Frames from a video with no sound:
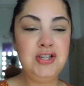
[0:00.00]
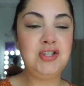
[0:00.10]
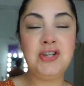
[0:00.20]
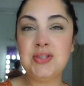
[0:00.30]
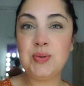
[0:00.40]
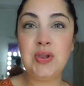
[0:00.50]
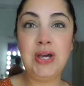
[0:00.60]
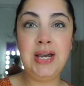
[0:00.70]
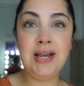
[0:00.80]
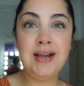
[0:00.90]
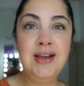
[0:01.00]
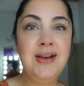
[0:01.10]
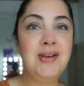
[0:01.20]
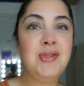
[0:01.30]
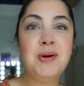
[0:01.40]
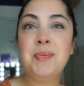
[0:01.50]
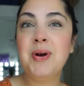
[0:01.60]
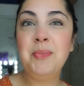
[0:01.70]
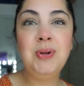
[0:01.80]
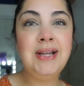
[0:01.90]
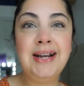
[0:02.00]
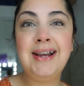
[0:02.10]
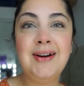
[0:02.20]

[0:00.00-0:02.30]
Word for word: chicks with like their purple light